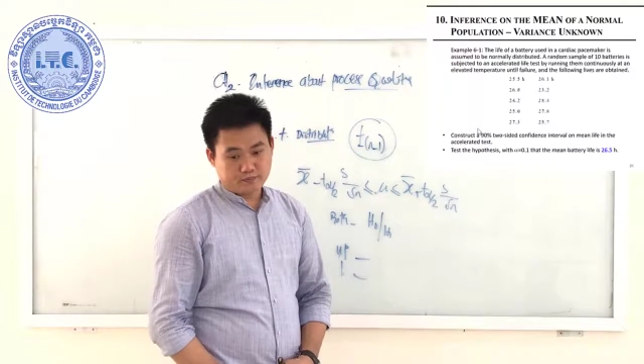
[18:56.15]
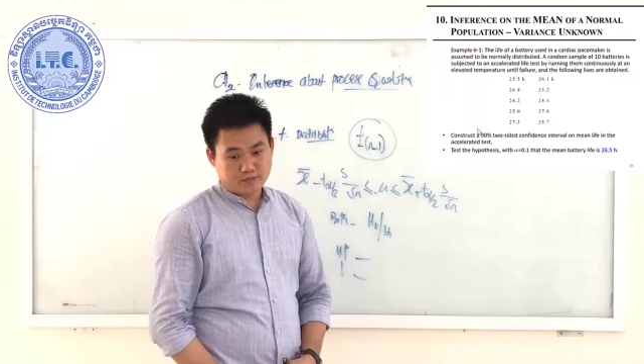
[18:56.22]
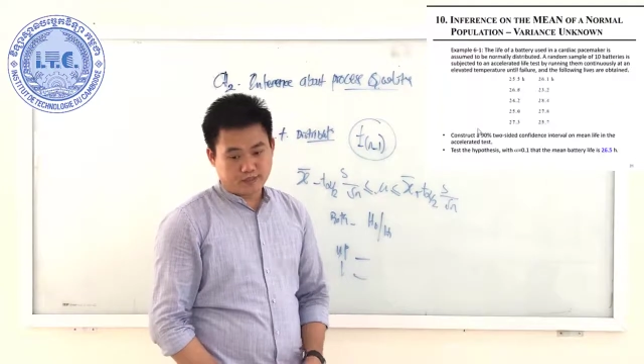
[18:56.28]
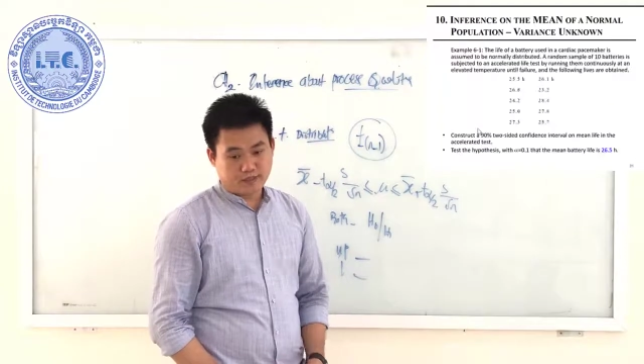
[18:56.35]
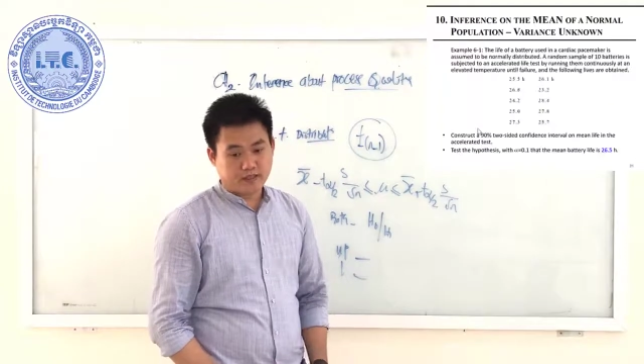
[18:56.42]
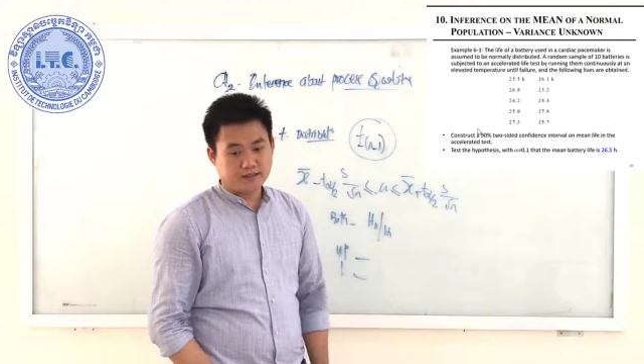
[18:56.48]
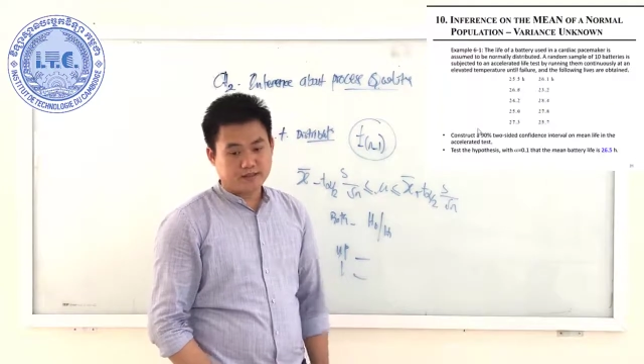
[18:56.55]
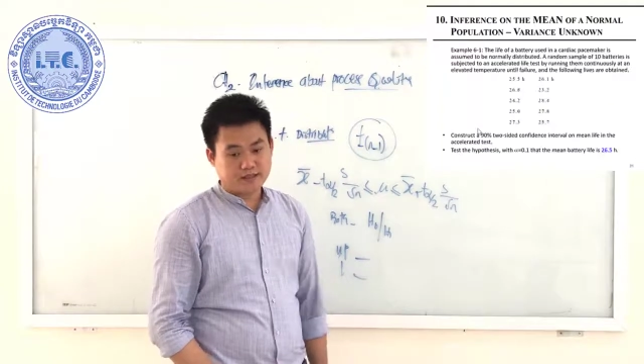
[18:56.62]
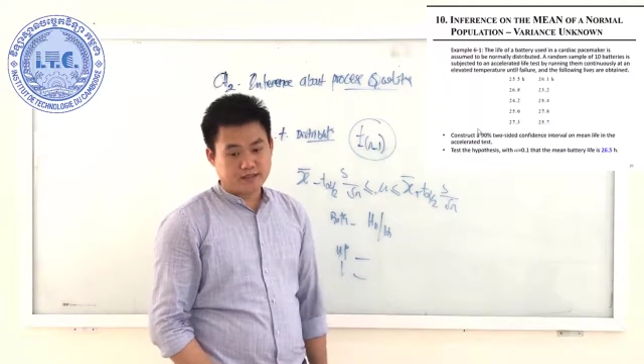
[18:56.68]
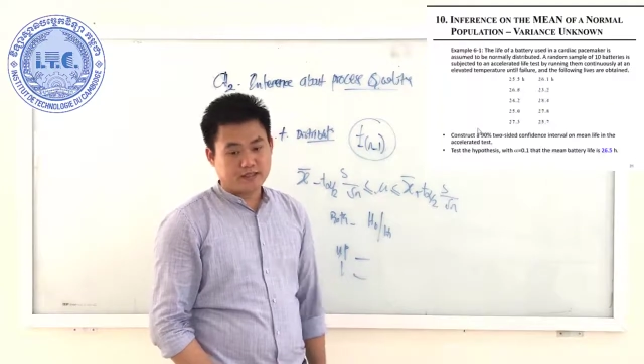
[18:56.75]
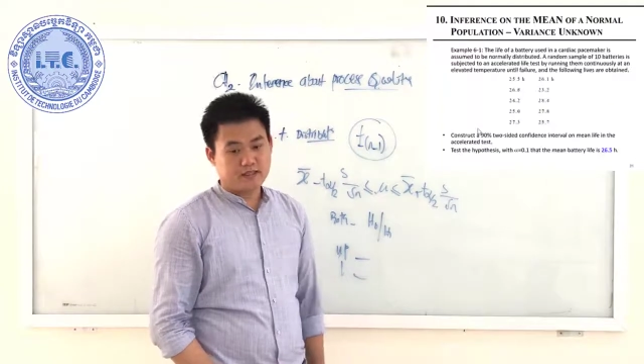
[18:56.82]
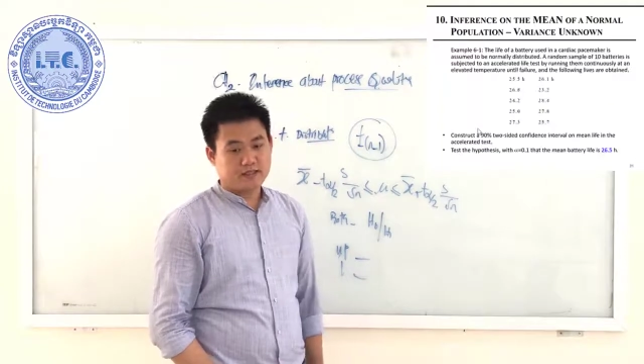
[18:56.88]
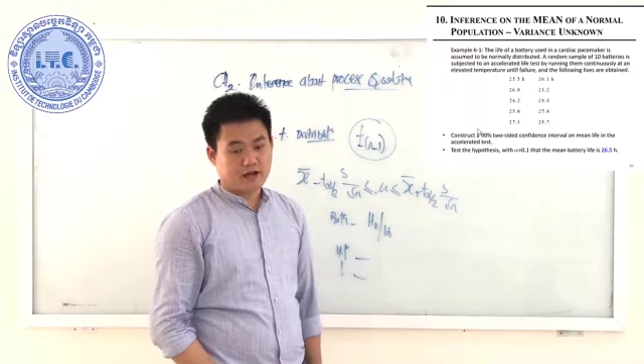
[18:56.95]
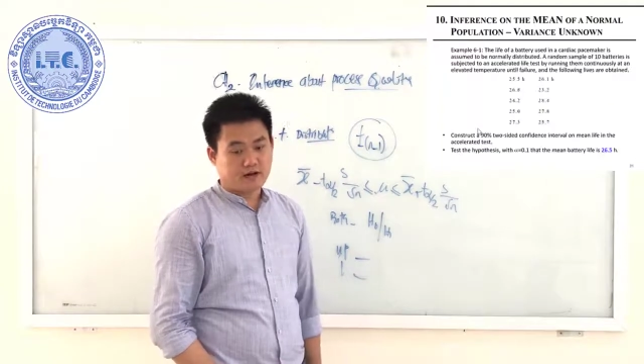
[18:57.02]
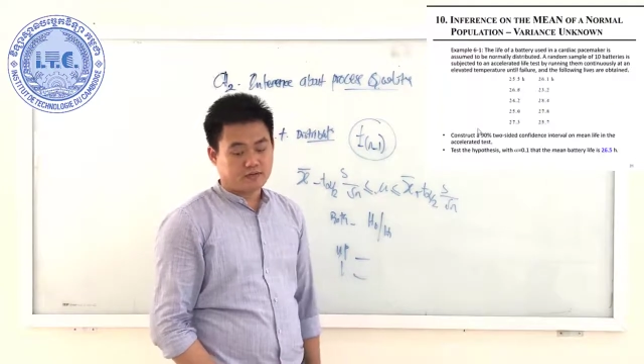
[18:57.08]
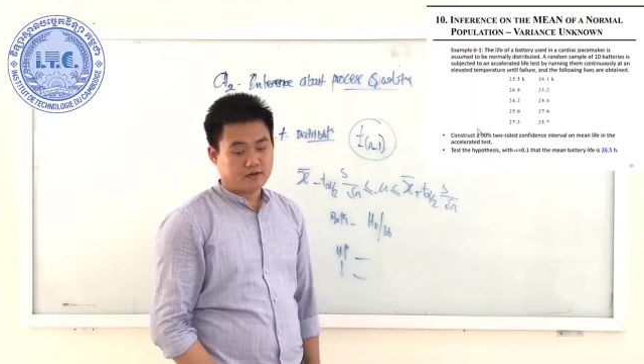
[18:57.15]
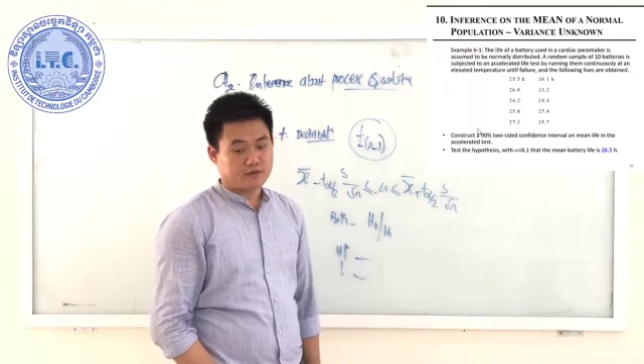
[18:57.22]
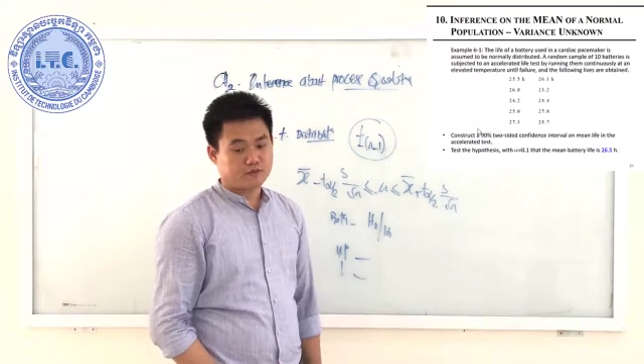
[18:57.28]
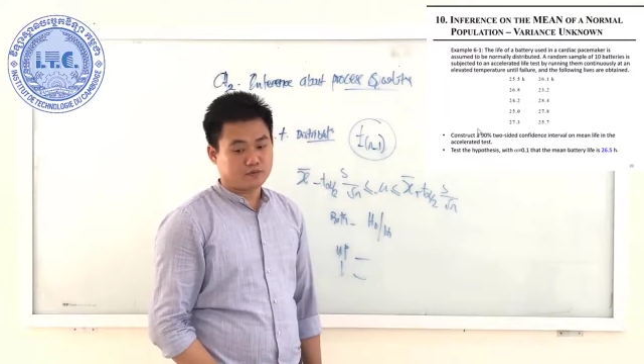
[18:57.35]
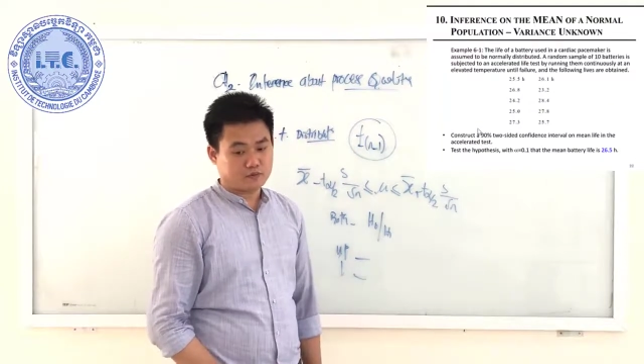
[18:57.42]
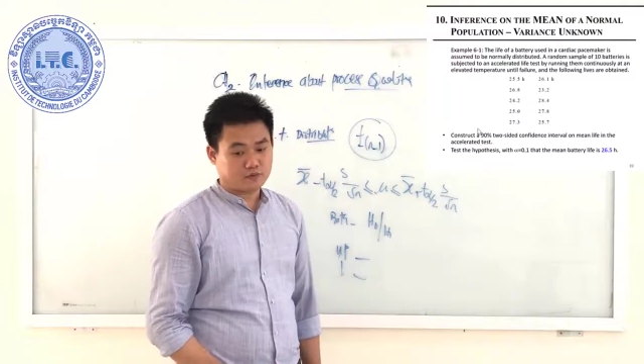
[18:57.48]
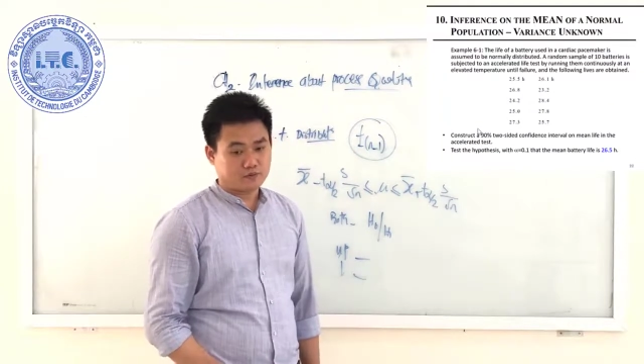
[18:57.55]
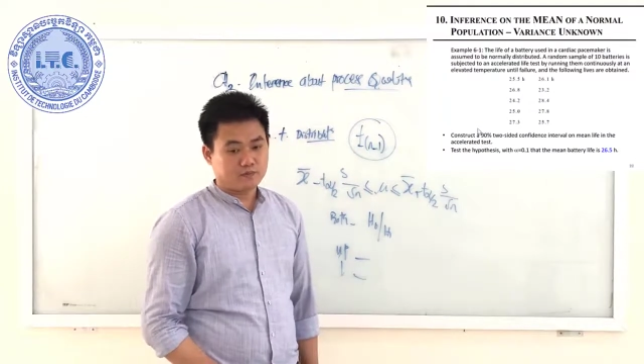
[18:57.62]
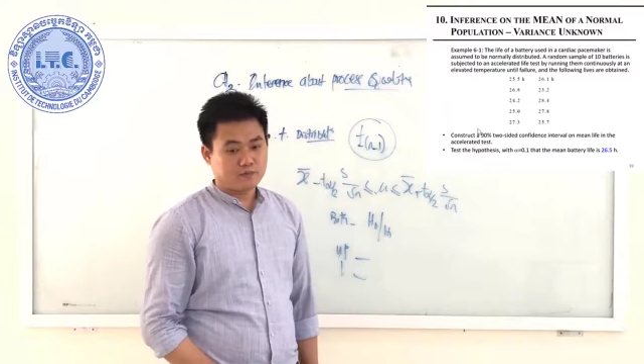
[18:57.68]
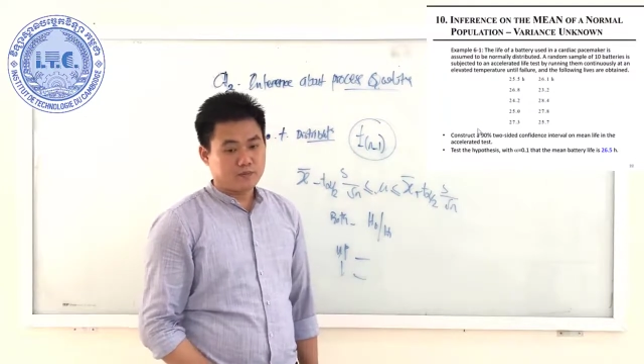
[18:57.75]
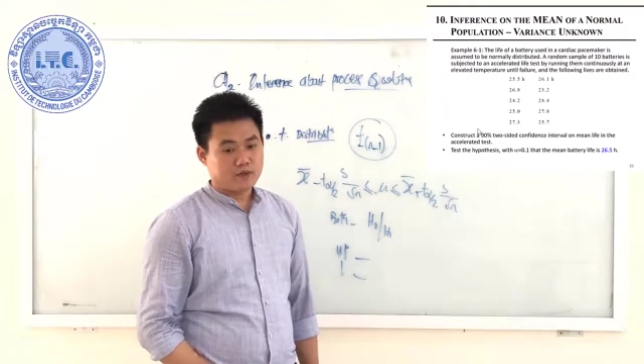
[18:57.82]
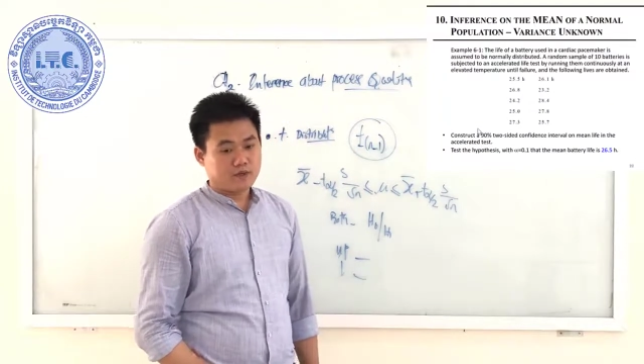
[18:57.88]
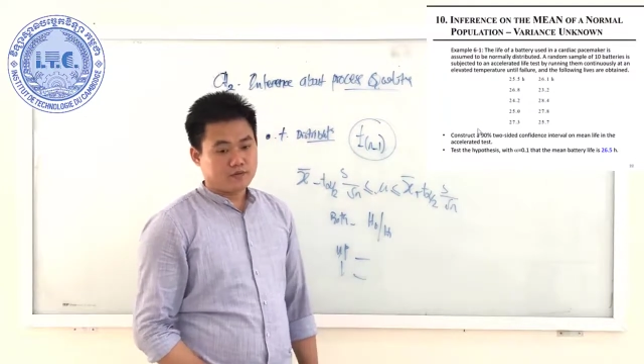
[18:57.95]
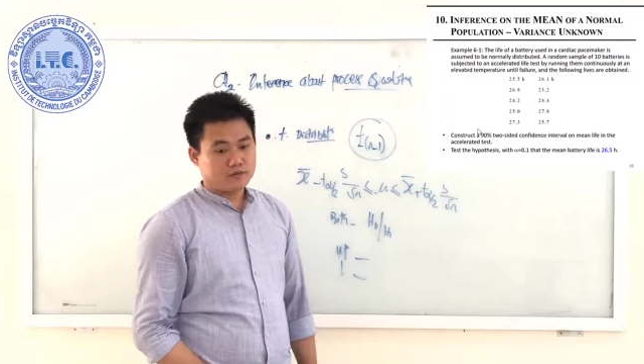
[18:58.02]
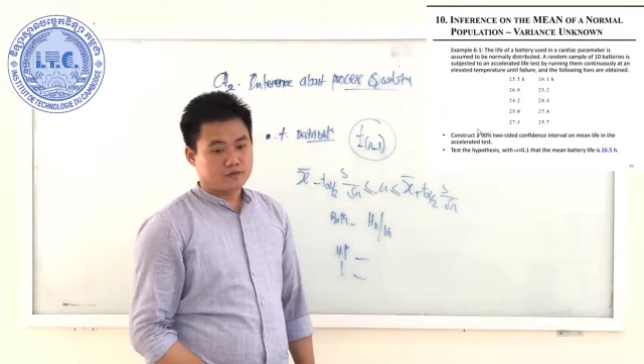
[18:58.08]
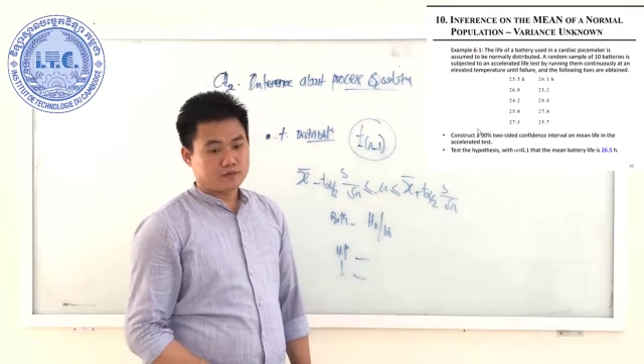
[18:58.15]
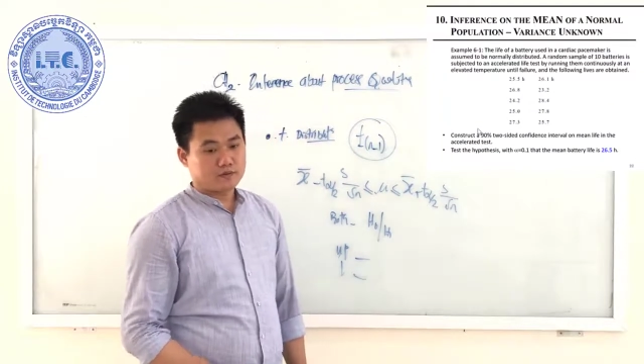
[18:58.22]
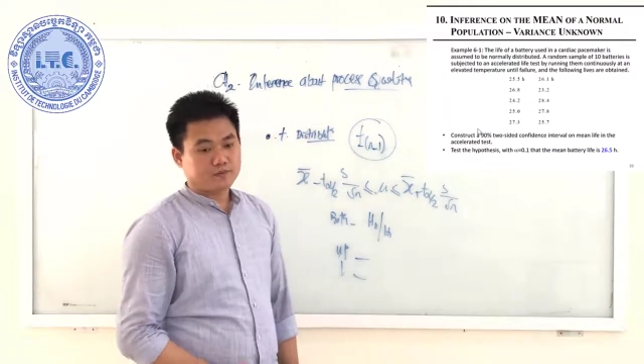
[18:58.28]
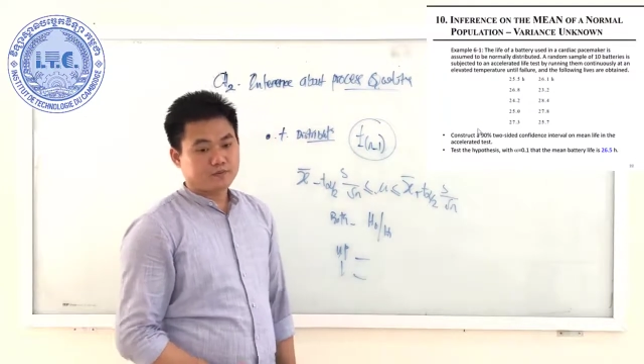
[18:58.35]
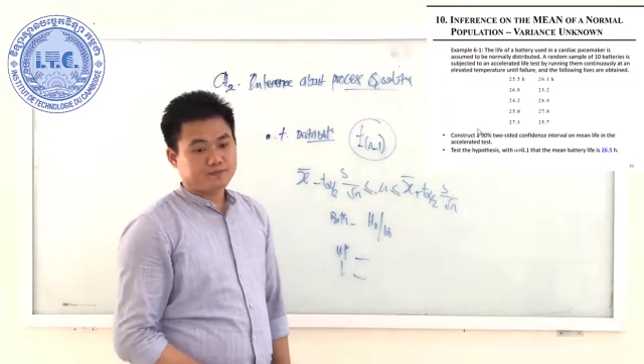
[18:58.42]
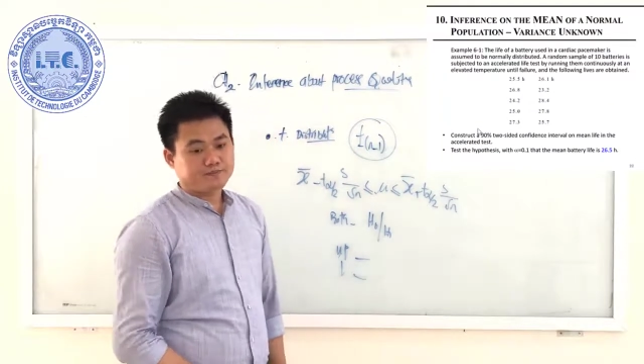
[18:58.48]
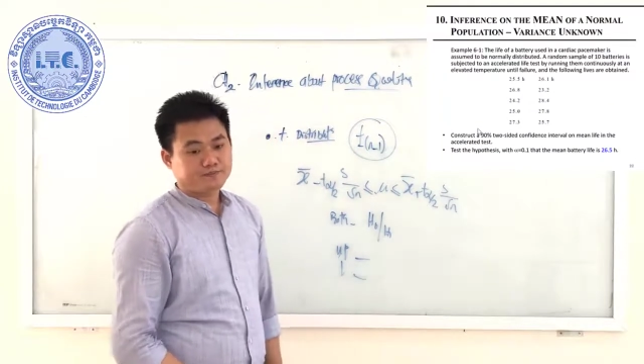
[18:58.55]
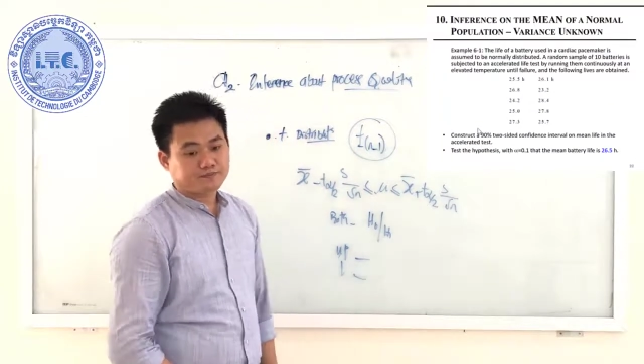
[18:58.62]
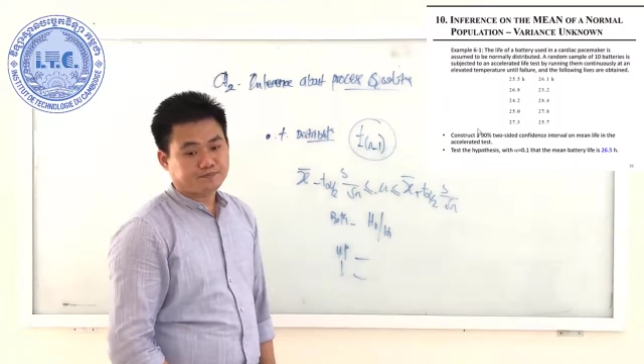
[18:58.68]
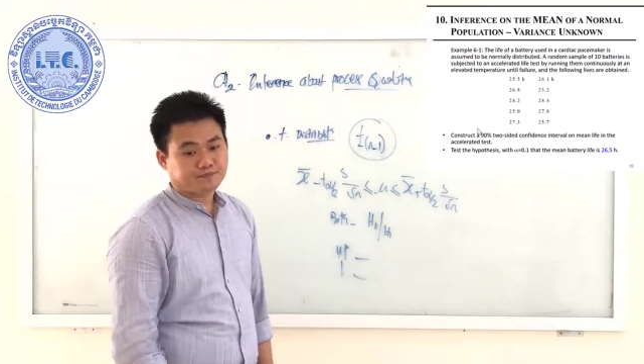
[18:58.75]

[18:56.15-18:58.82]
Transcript: Okay, T alpha over 2. So